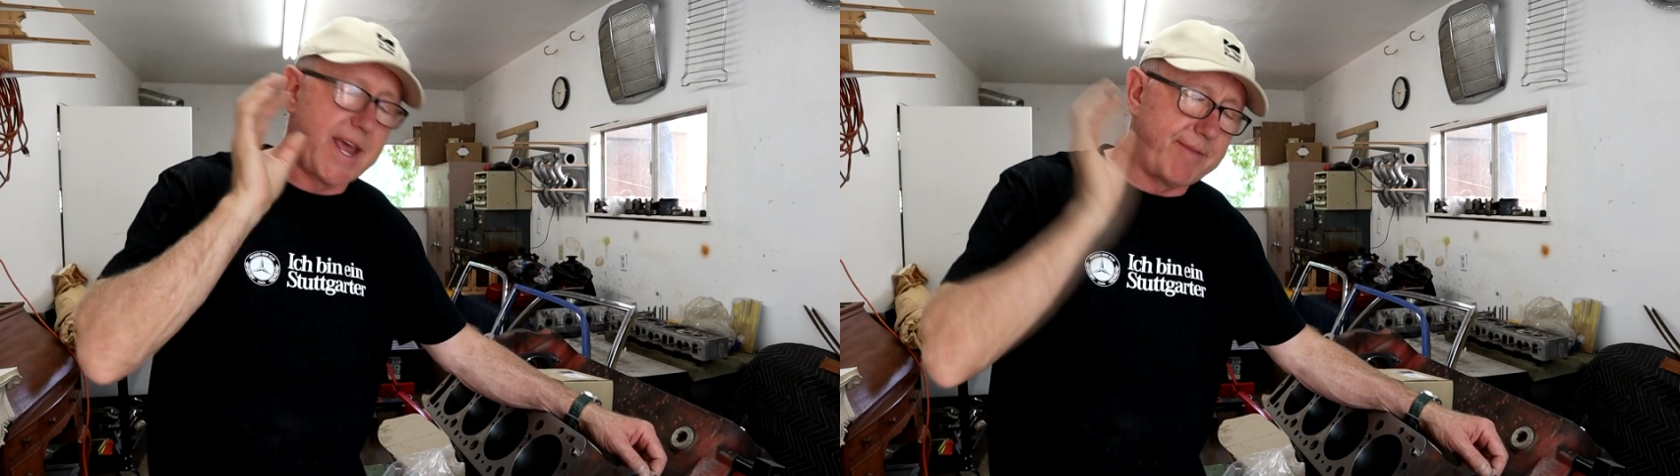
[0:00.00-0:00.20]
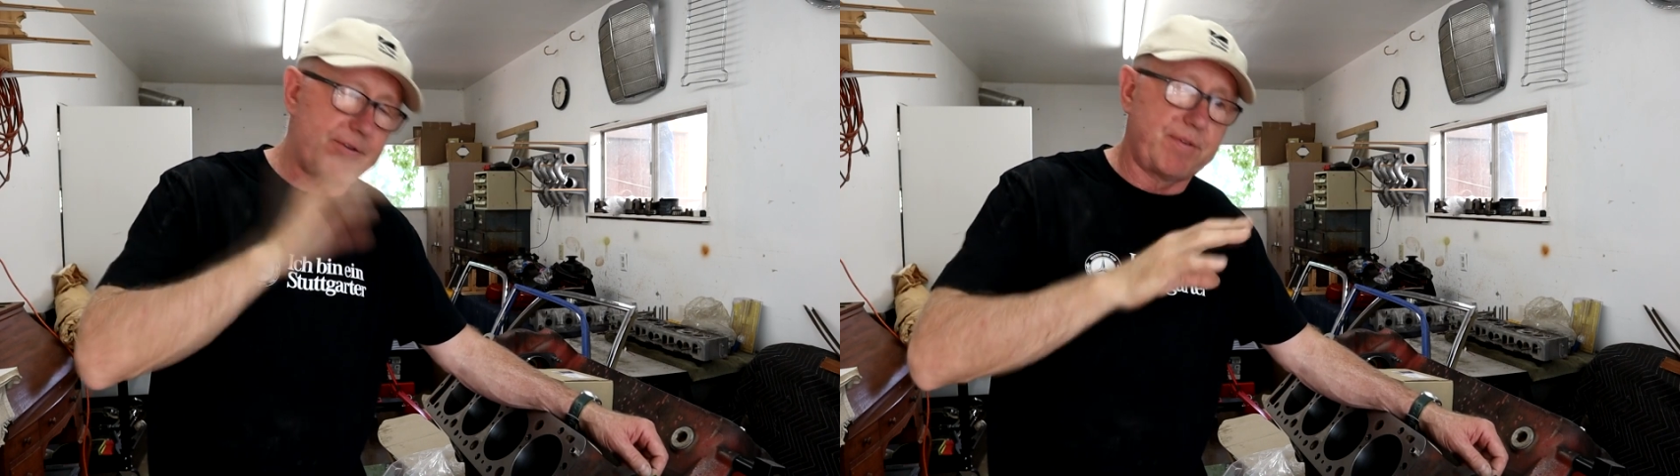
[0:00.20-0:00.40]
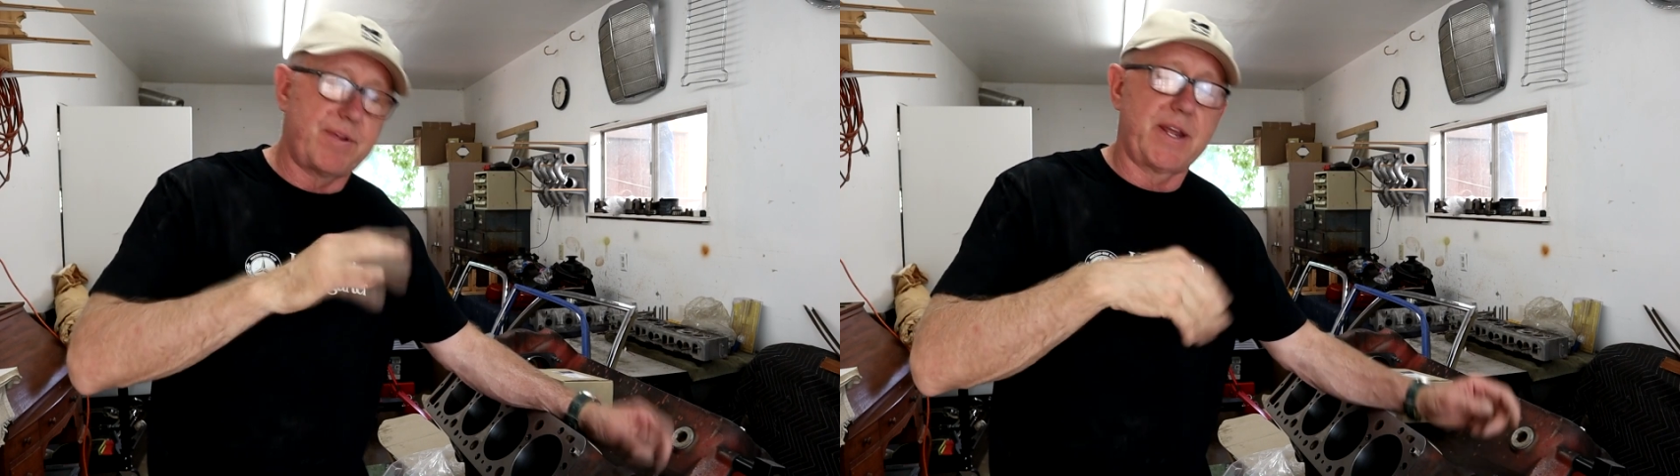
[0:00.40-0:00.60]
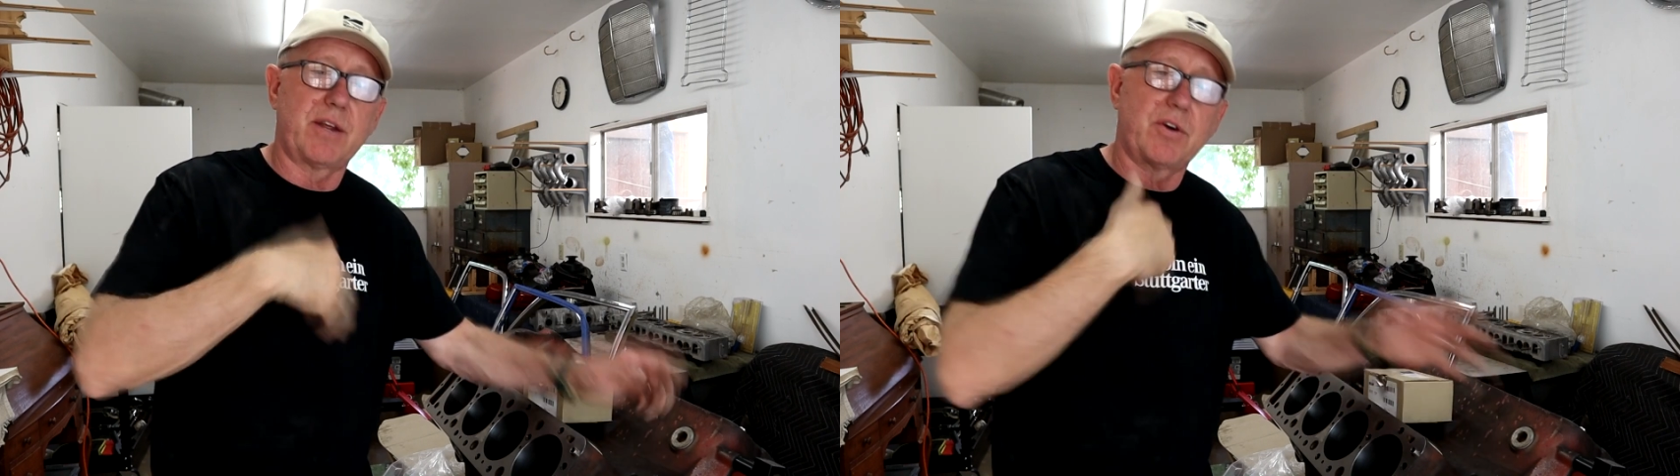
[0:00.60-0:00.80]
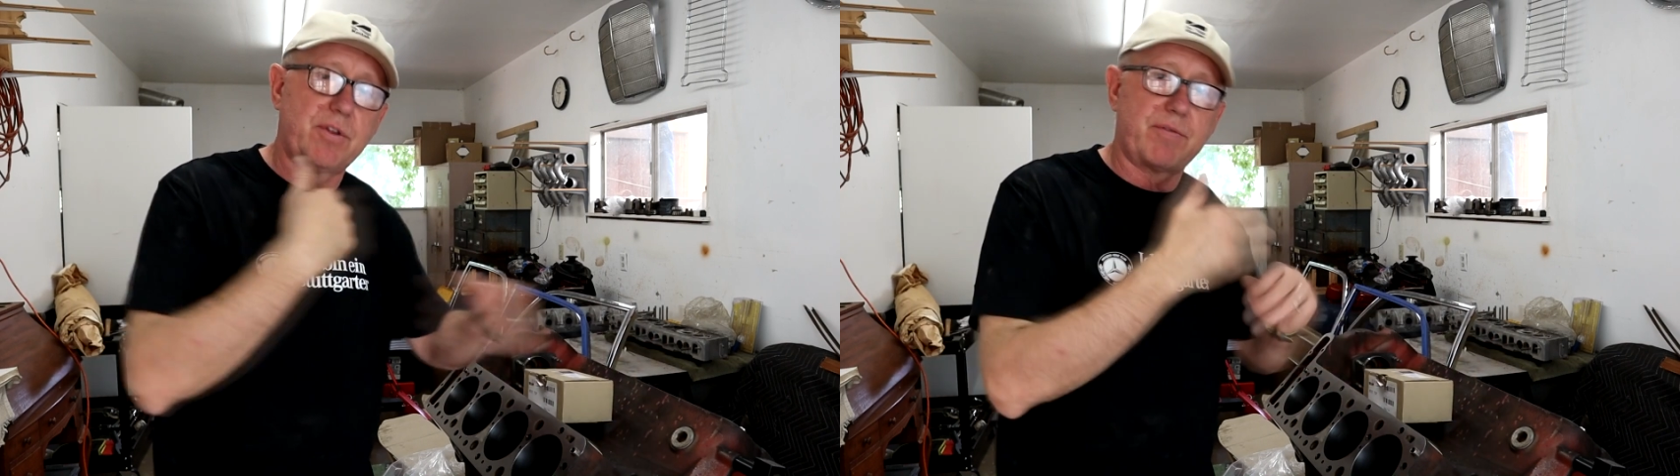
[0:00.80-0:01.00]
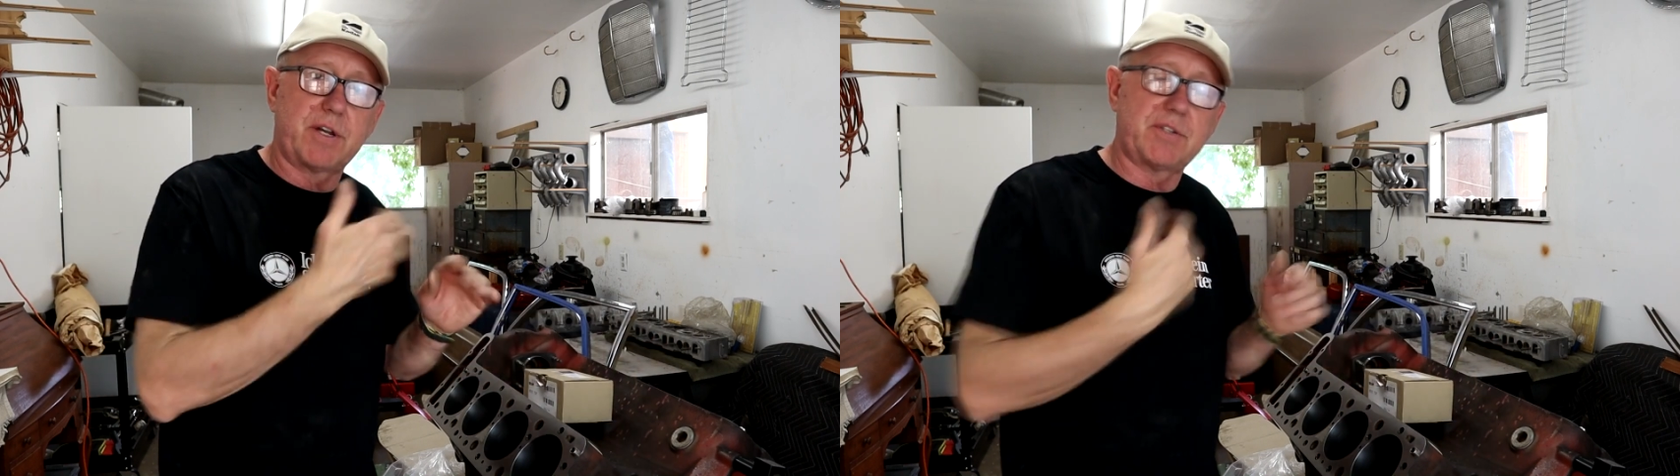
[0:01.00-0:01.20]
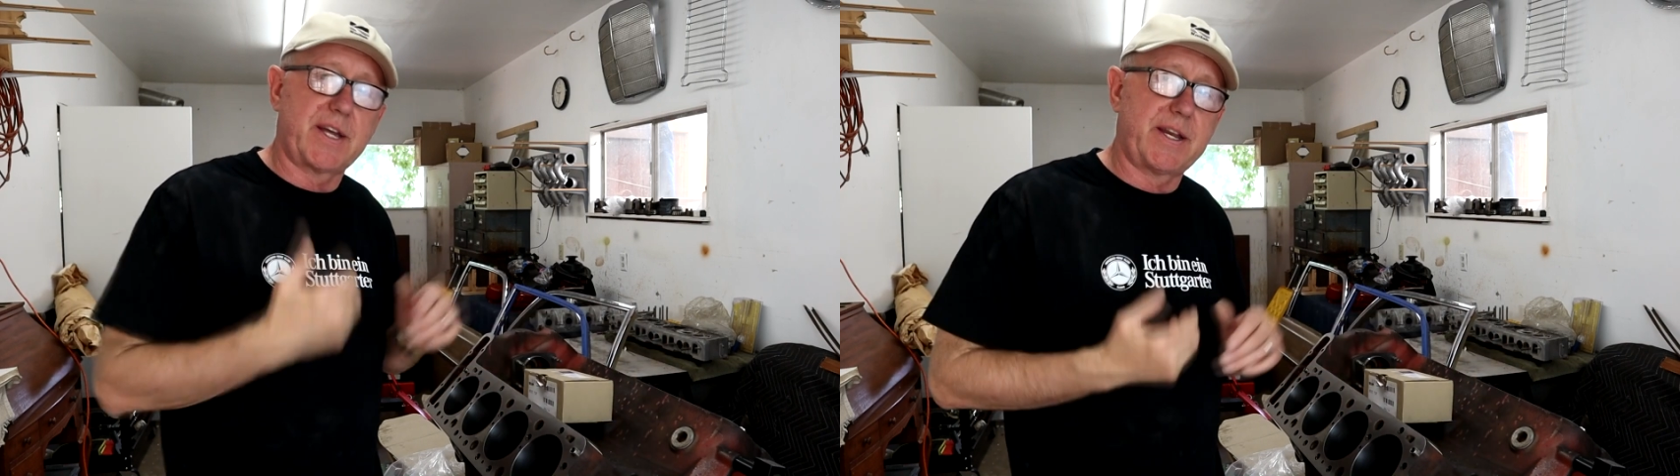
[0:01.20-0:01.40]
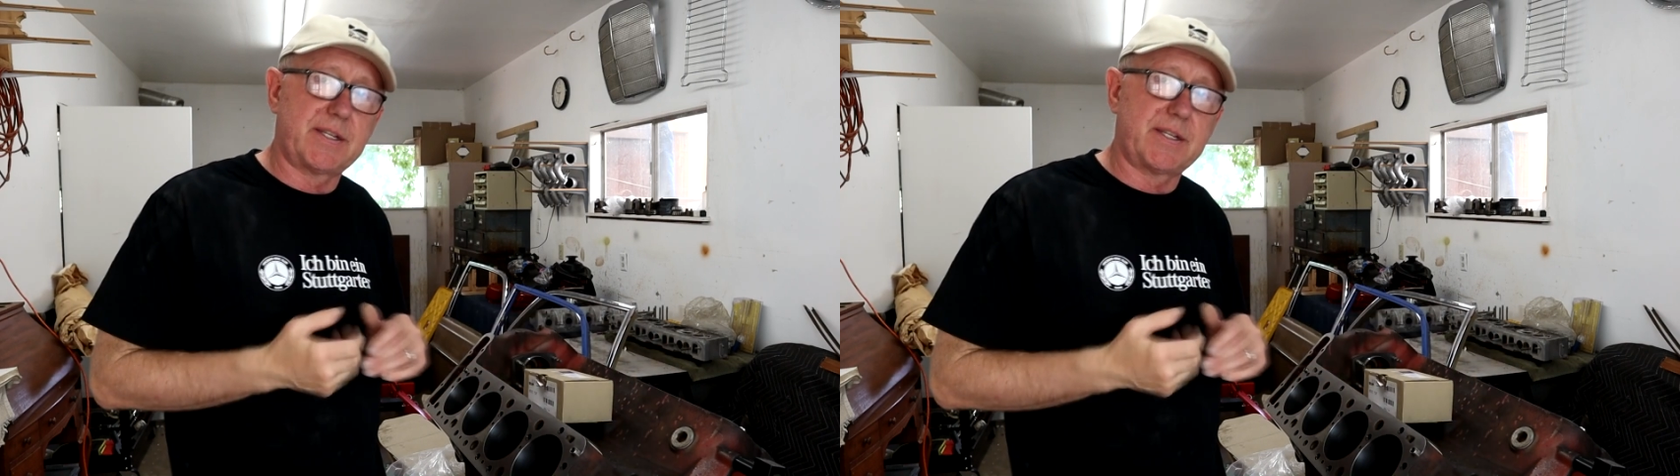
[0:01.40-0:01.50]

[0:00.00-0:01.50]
everything on the rotating